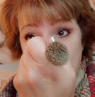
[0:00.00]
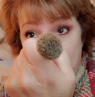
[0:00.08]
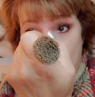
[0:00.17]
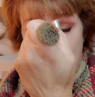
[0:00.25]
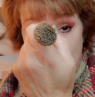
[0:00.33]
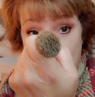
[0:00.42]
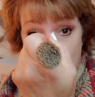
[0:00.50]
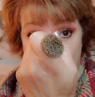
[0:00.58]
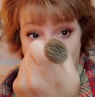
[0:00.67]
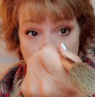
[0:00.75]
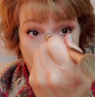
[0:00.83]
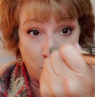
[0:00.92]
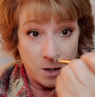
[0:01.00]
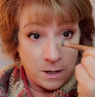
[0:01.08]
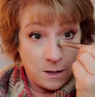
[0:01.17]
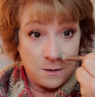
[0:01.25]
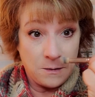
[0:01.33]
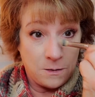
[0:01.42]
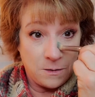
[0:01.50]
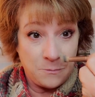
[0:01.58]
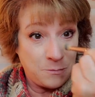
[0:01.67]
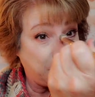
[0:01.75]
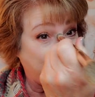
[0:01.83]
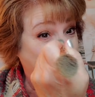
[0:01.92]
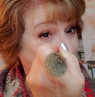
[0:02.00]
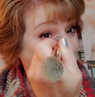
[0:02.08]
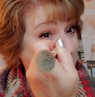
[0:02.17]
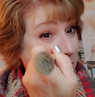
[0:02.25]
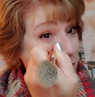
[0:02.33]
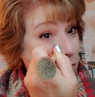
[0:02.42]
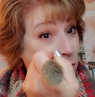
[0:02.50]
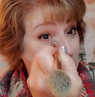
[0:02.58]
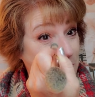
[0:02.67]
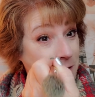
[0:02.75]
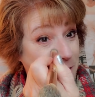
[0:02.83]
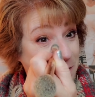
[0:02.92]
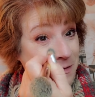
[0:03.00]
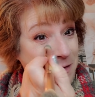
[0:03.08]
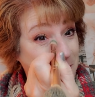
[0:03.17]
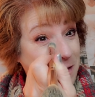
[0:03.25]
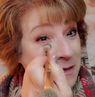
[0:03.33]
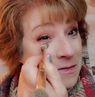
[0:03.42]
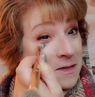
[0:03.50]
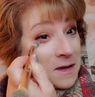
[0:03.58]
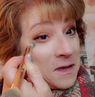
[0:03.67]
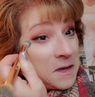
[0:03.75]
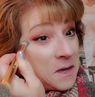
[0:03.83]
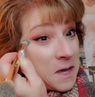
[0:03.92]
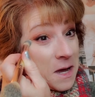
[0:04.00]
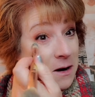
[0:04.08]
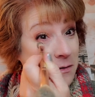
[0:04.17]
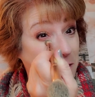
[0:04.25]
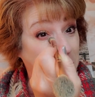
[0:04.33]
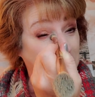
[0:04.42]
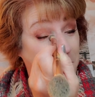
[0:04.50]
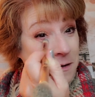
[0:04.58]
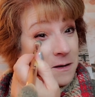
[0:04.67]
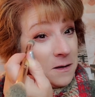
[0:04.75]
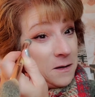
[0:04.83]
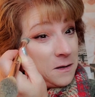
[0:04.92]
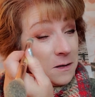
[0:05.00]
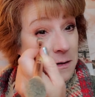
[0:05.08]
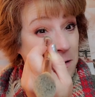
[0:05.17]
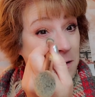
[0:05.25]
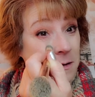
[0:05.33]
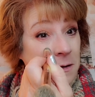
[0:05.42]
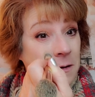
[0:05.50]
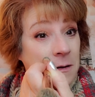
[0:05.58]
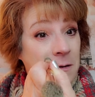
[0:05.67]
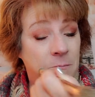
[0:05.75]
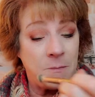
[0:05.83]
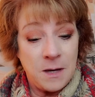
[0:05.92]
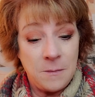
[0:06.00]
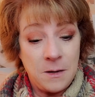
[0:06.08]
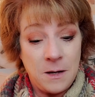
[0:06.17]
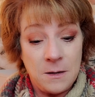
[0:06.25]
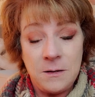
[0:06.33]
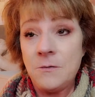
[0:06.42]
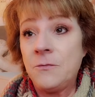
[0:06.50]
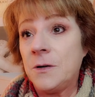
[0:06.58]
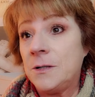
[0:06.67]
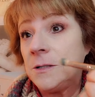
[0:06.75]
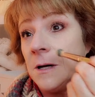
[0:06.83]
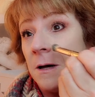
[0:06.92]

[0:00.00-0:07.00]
makeup runway beauty that can carry maybe a different